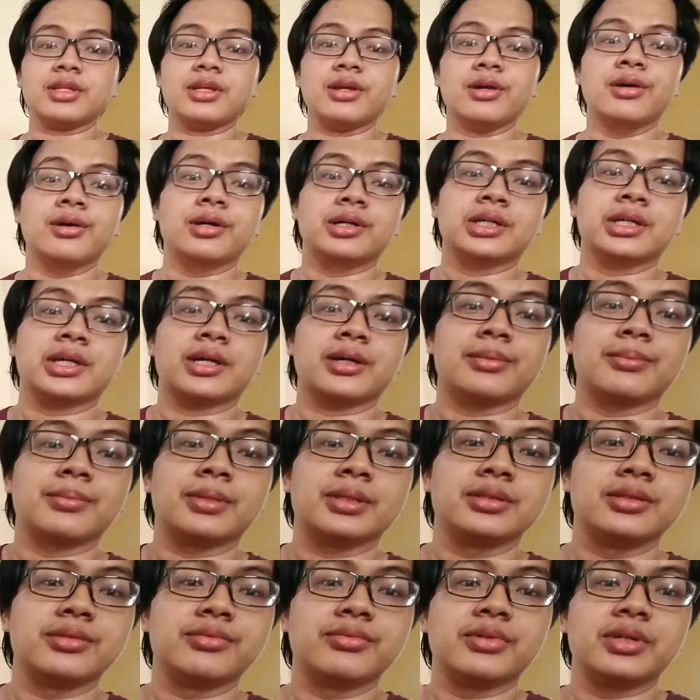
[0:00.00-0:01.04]
Oh yeah, by
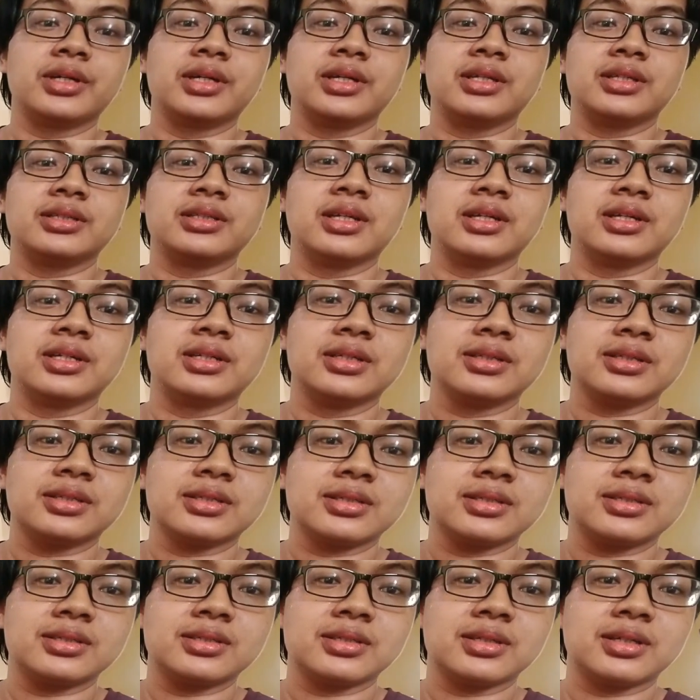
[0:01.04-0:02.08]
the way, there
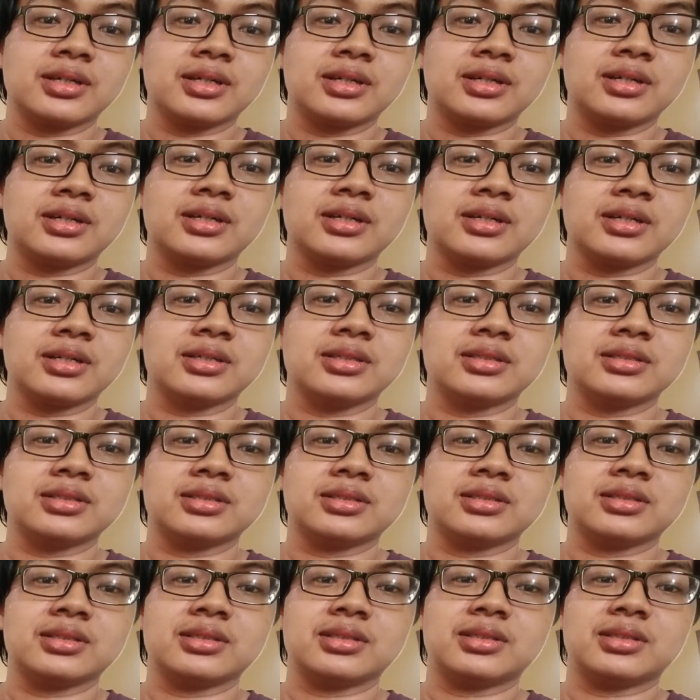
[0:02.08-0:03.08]
is a